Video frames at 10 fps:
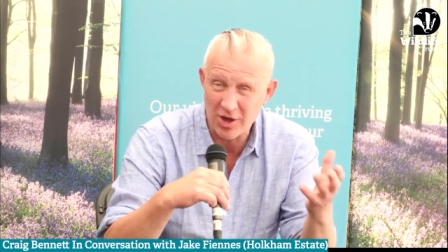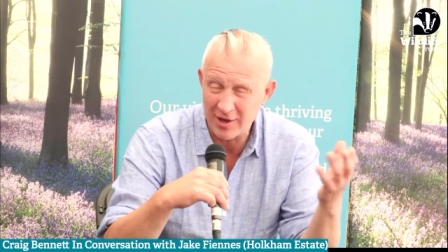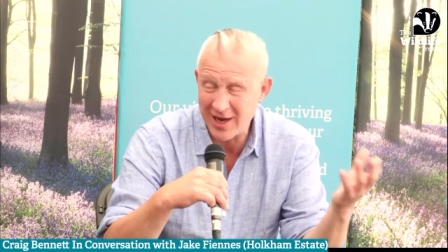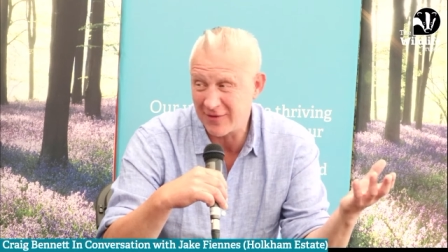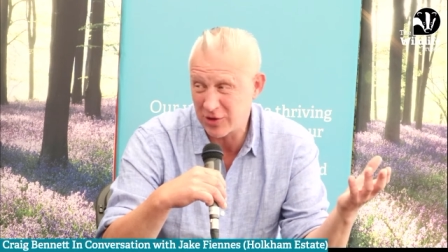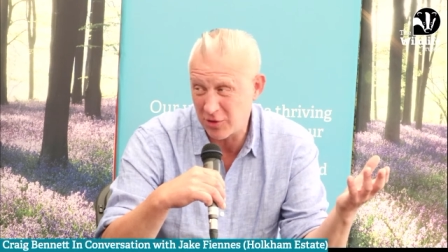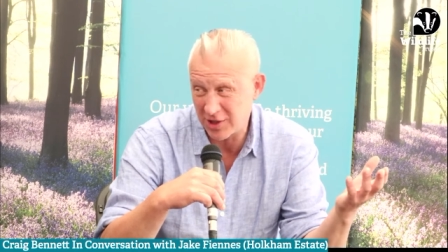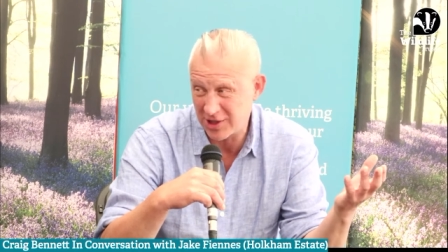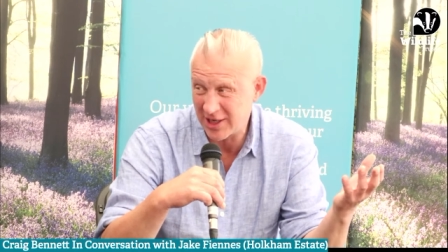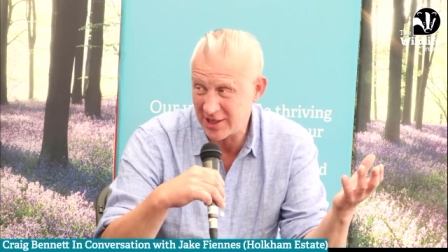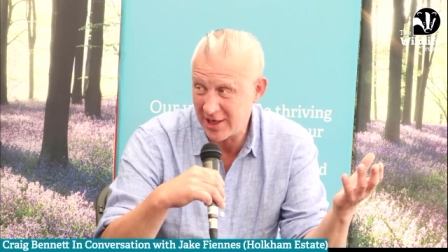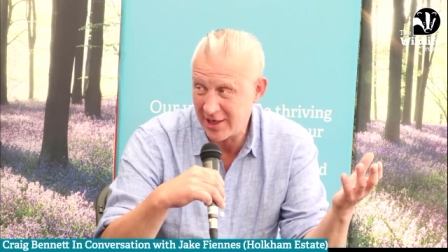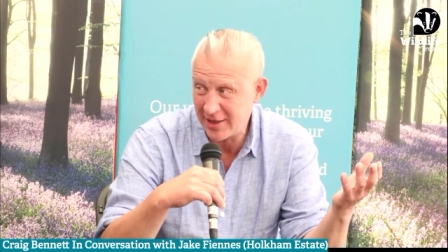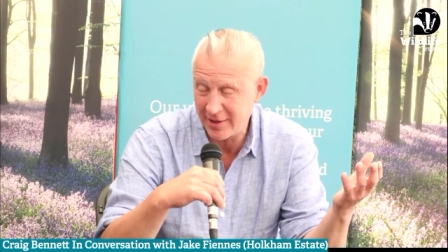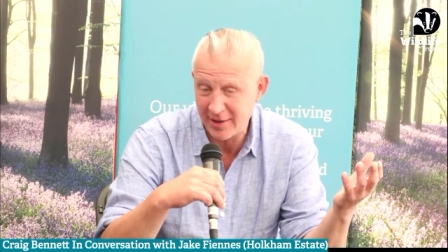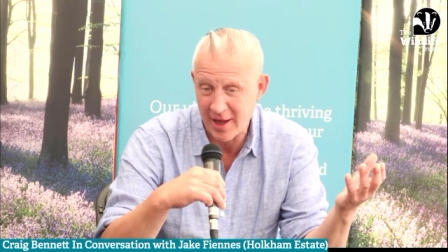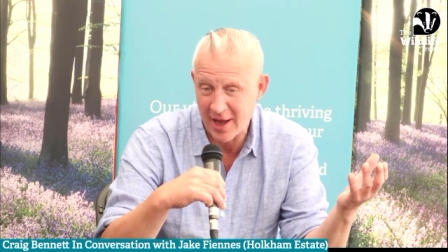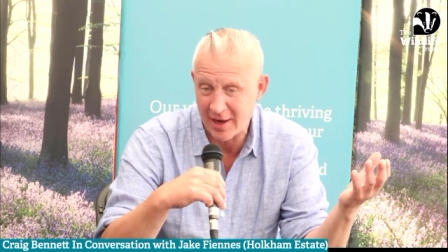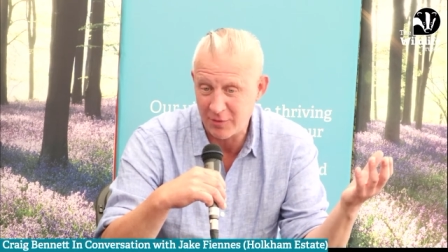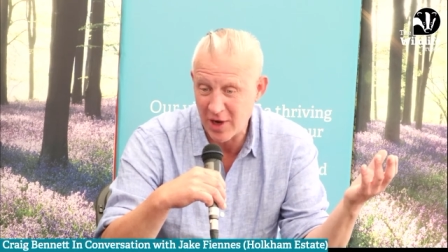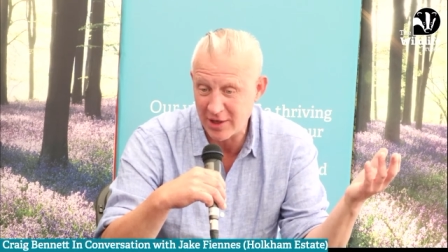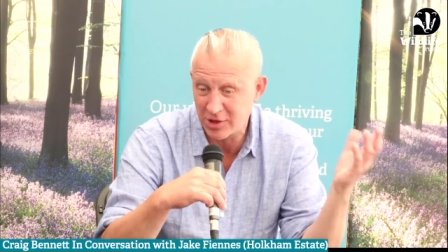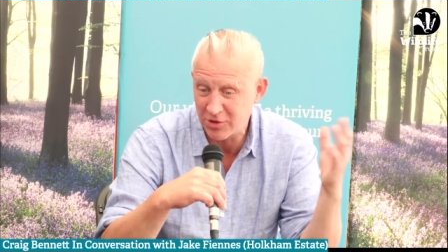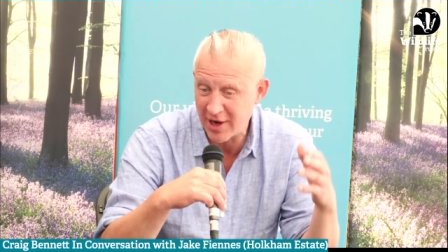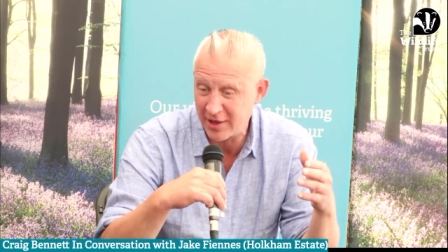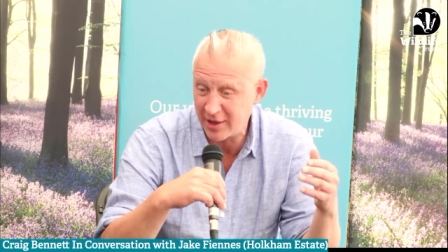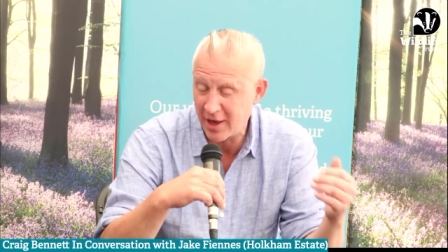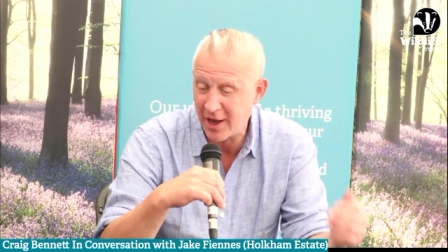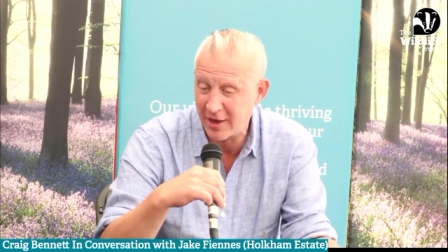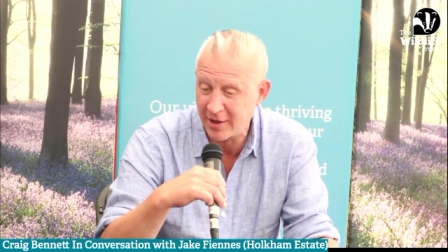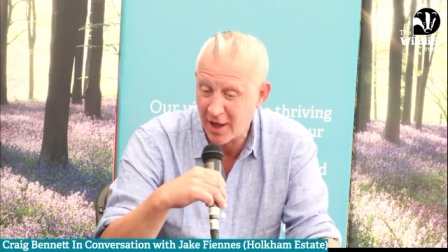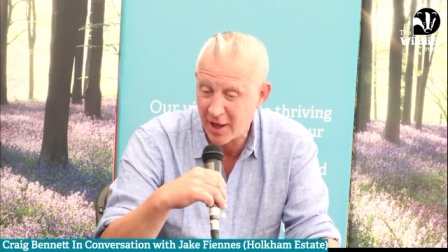left school at 16 and went straight and